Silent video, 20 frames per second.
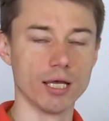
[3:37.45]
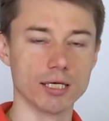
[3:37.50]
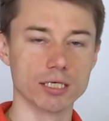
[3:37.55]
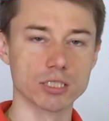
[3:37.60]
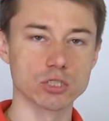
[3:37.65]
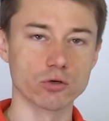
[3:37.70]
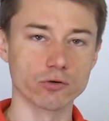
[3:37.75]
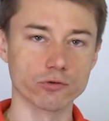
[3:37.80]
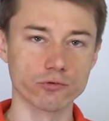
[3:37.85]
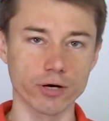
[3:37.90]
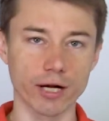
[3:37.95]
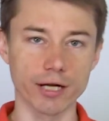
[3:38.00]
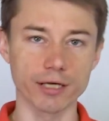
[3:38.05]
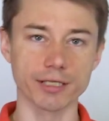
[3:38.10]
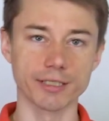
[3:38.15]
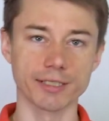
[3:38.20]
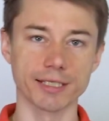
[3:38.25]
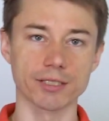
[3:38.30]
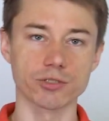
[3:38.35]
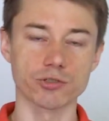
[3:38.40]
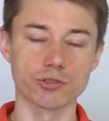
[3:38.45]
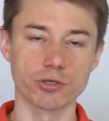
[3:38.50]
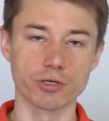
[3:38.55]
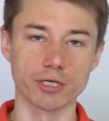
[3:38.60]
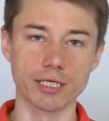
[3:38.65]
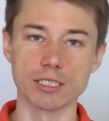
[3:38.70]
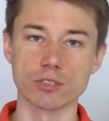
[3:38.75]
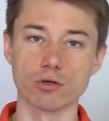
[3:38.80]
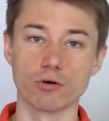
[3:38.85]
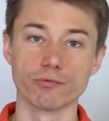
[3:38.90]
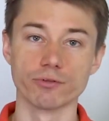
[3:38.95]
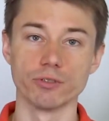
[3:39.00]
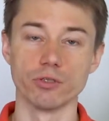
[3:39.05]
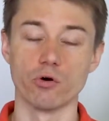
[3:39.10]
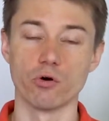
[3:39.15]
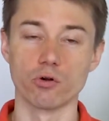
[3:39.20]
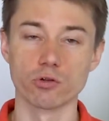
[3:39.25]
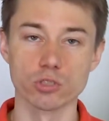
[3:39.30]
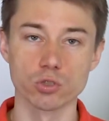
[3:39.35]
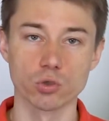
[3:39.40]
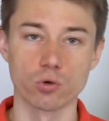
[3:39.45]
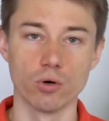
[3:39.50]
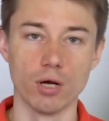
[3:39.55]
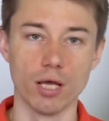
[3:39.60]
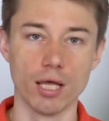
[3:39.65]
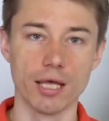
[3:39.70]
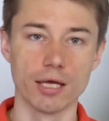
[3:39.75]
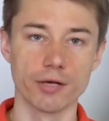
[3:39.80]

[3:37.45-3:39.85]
software architecture is often also